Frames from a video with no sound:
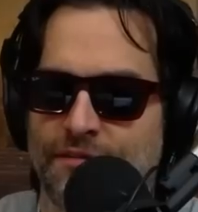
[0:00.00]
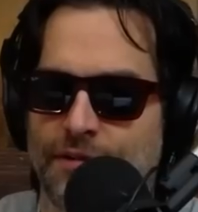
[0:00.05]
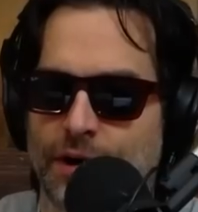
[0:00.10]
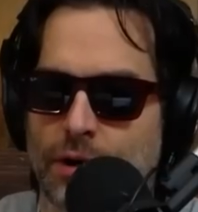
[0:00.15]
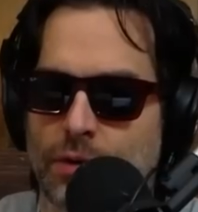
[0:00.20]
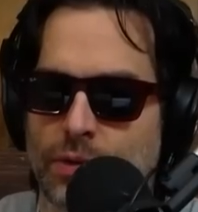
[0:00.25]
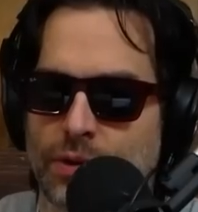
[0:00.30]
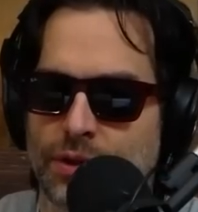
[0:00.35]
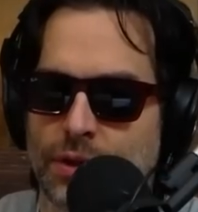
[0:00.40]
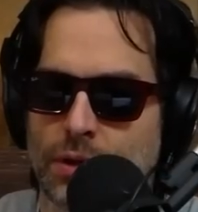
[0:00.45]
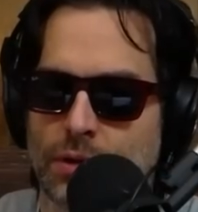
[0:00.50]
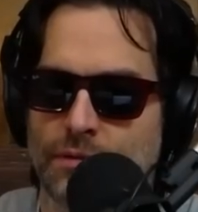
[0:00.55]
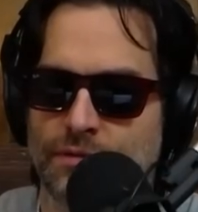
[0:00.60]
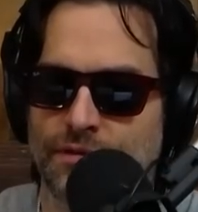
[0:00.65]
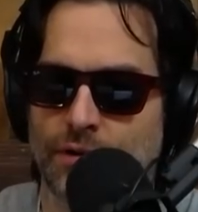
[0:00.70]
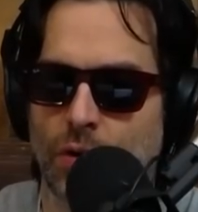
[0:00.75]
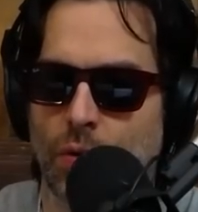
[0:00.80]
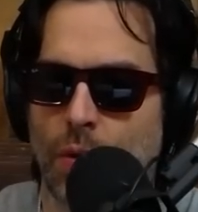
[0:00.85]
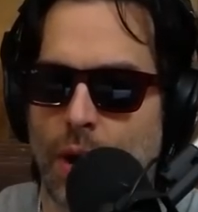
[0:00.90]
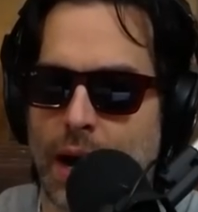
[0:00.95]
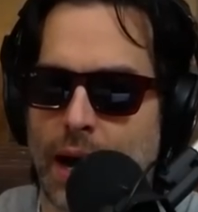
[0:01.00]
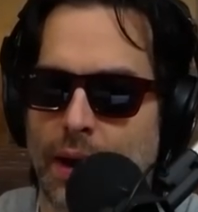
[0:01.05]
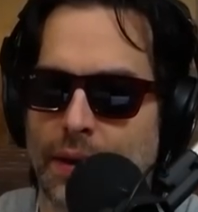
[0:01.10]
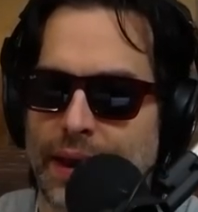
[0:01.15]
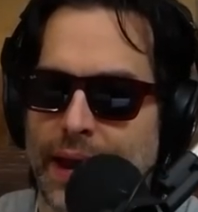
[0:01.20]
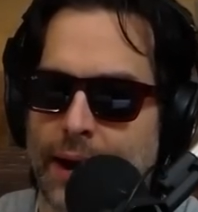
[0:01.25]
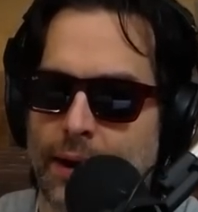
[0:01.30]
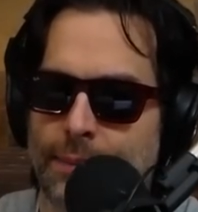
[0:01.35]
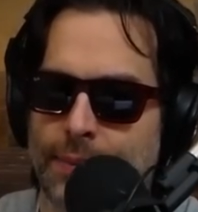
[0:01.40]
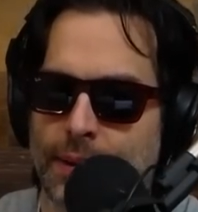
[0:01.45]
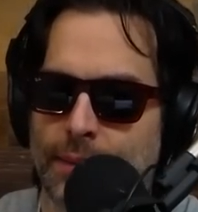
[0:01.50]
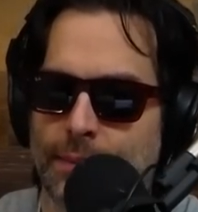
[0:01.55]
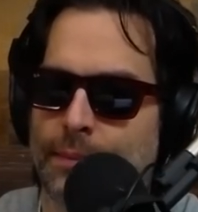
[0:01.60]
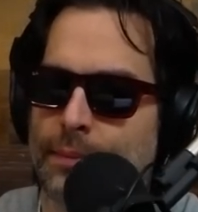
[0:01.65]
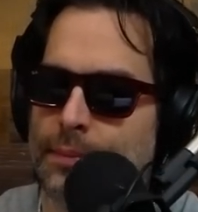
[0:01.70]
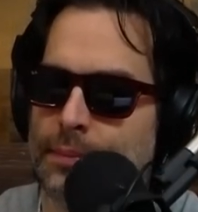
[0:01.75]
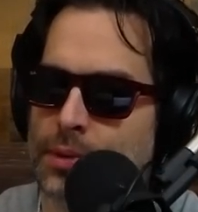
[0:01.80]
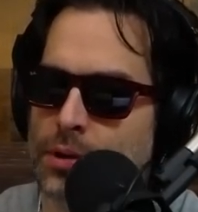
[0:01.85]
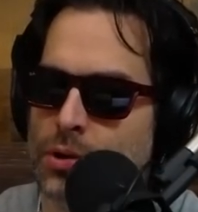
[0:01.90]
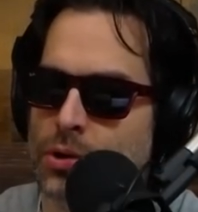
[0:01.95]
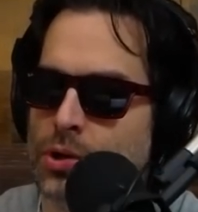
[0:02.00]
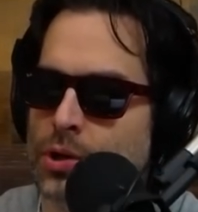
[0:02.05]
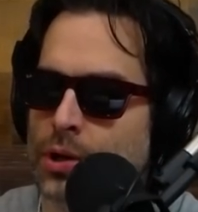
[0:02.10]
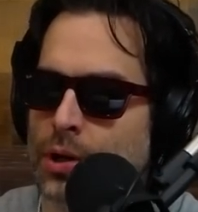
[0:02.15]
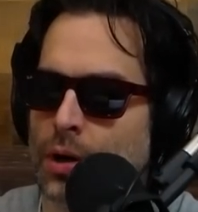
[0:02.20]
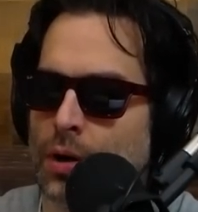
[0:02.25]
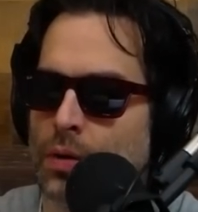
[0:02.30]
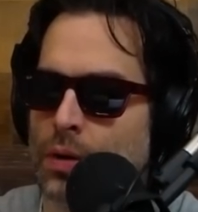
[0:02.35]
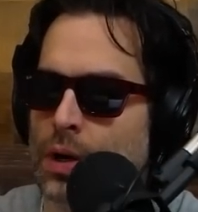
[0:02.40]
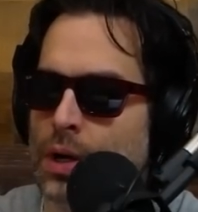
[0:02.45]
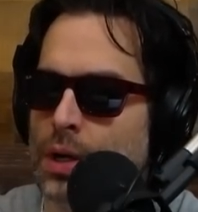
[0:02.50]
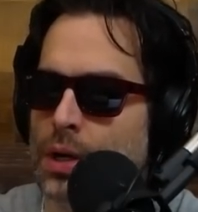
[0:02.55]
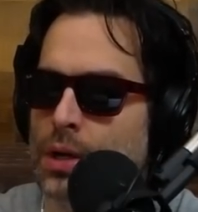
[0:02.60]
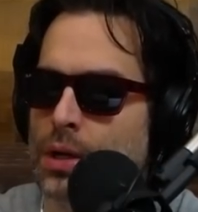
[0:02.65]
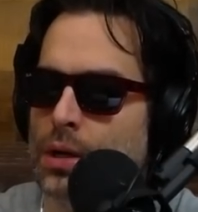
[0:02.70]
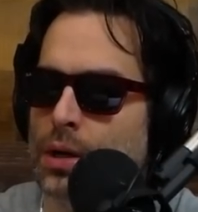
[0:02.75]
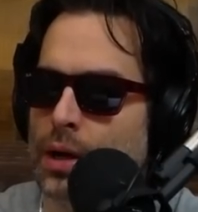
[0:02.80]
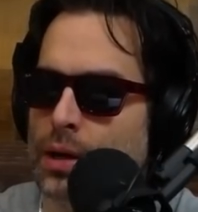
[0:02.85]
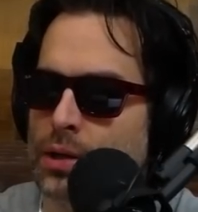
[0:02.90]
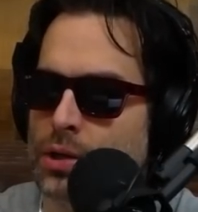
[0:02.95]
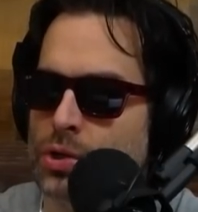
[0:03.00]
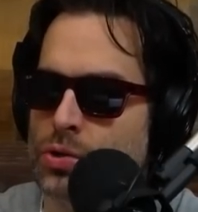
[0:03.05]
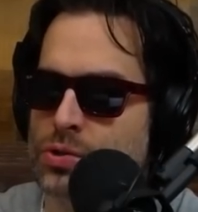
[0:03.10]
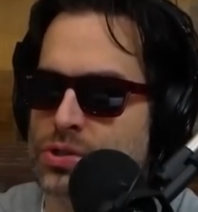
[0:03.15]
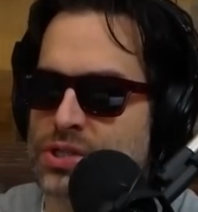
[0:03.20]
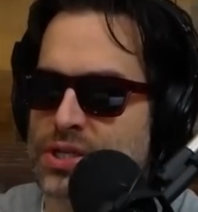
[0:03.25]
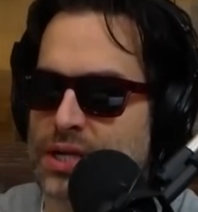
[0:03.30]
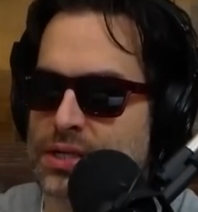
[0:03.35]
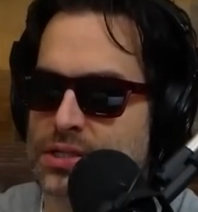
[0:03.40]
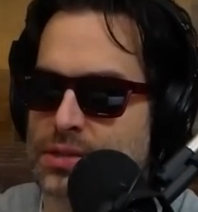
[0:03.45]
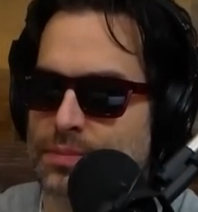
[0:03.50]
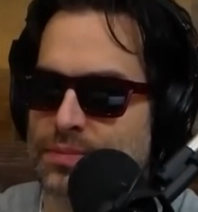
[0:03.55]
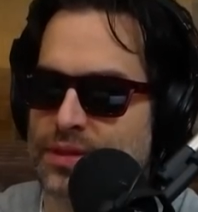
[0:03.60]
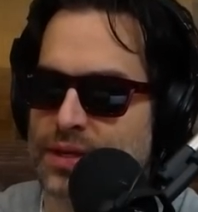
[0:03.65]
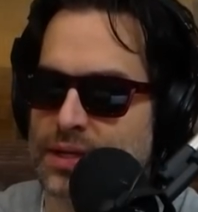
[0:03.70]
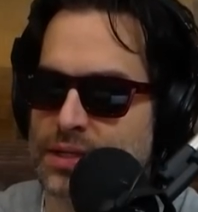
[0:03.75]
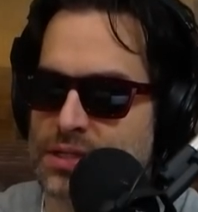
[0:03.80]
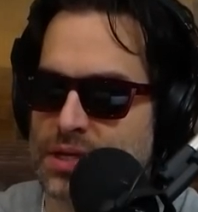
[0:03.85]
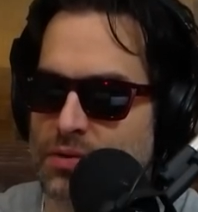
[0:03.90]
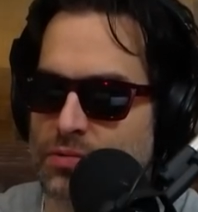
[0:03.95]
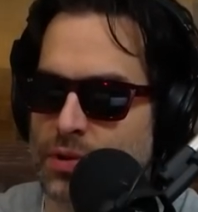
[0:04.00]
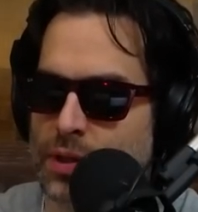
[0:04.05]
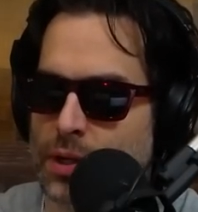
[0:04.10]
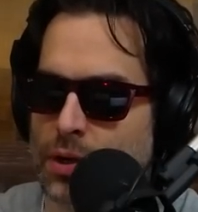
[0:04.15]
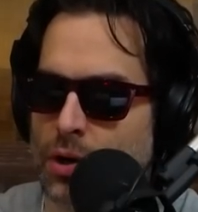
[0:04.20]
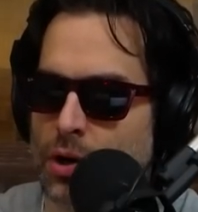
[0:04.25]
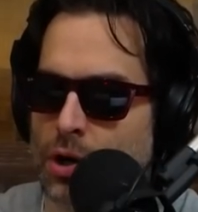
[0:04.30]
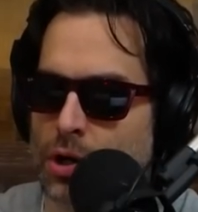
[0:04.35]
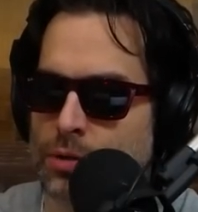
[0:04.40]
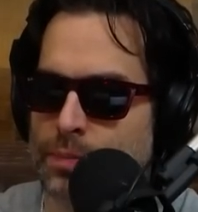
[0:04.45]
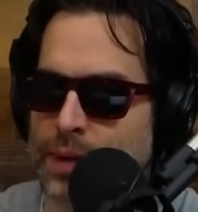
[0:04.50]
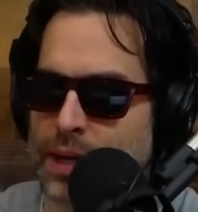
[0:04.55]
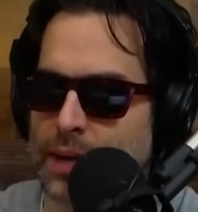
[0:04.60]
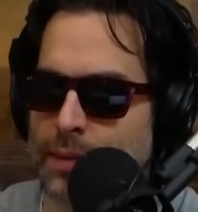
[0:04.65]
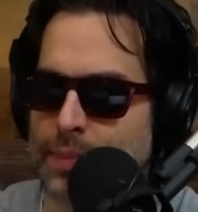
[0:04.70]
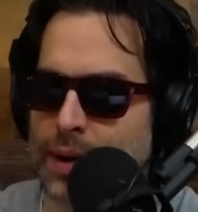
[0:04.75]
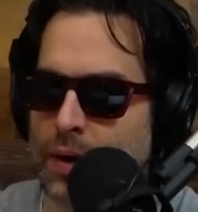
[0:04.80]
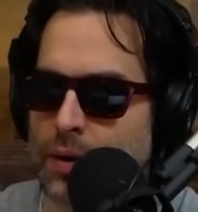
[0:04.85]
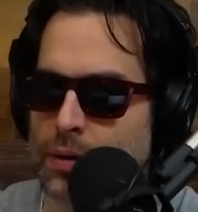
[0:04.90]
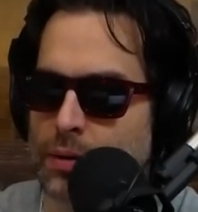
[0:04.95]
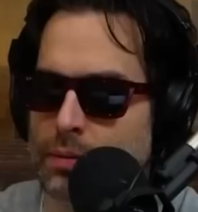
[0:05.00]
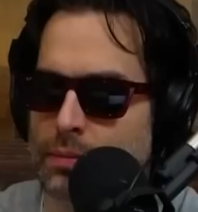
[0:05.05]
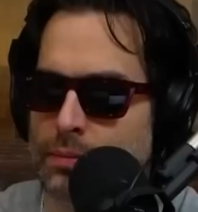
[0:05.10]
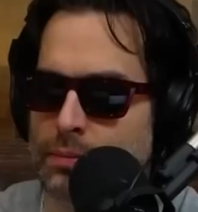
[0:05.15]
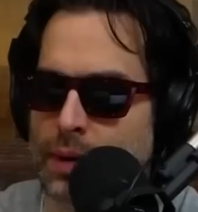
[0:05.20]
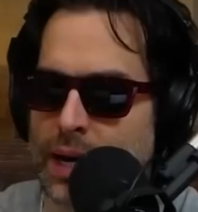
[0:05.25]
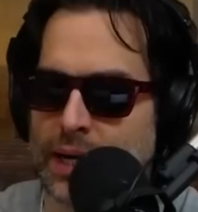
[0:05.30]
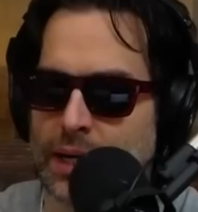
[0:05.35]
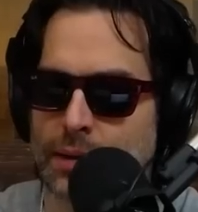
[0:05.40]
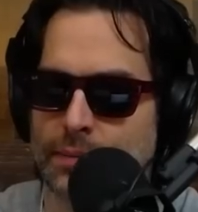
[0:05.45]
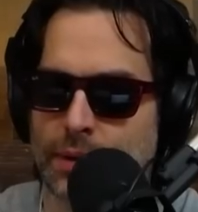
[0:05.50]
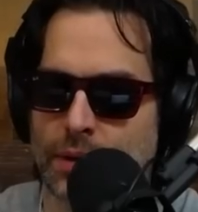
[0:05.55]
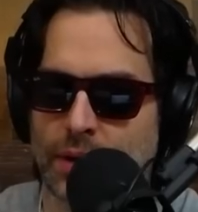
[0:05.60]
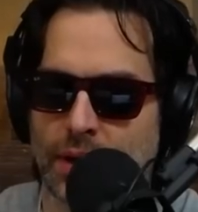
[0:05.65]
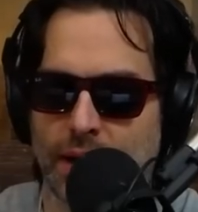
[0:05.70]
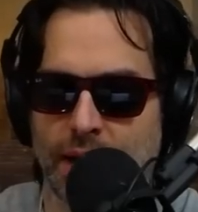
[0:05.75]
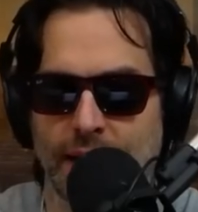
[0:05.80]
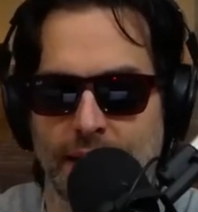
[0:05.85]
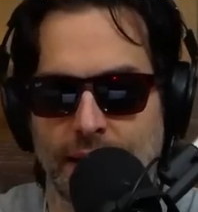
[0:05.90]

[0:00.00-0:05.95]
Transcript: fuck with you for a while now, but you know, you said some things that really irked me about my community.